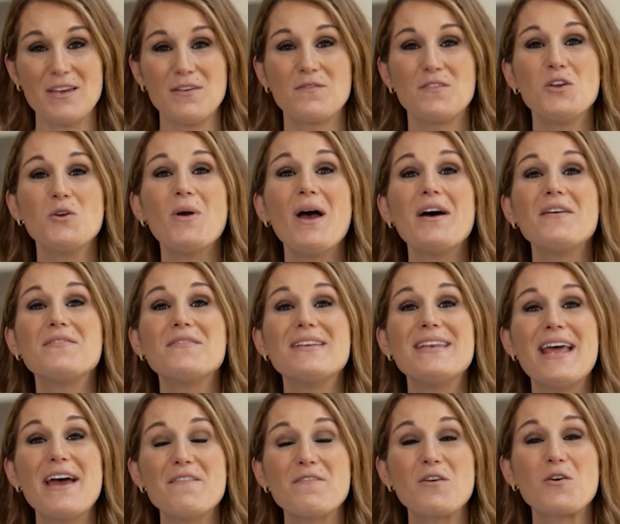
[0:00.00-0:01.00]
If you have
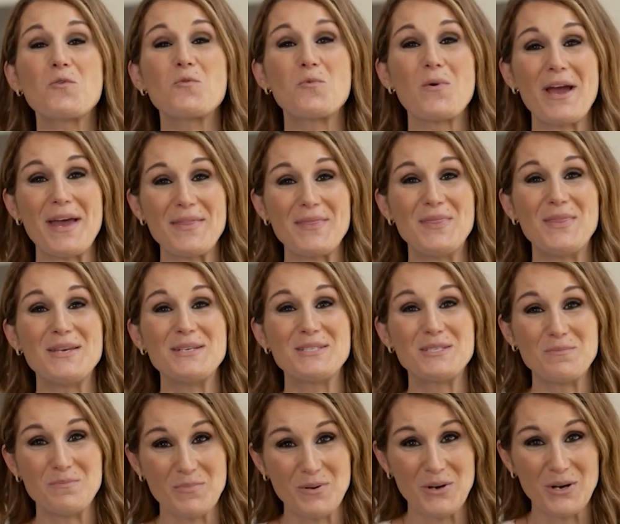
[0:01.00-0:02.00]
never read
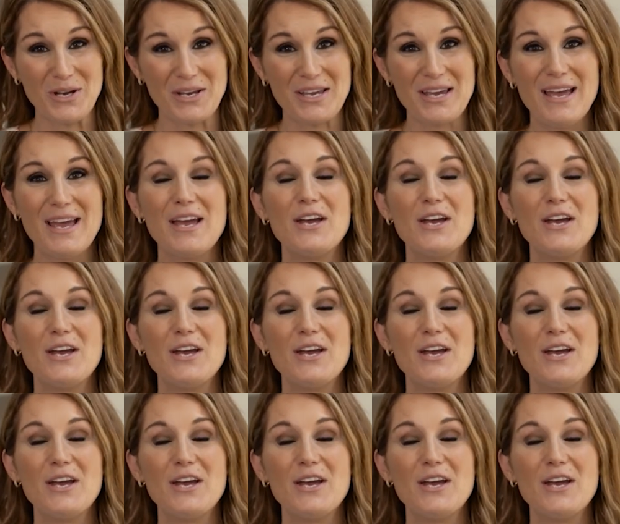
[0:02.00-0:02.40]
this book,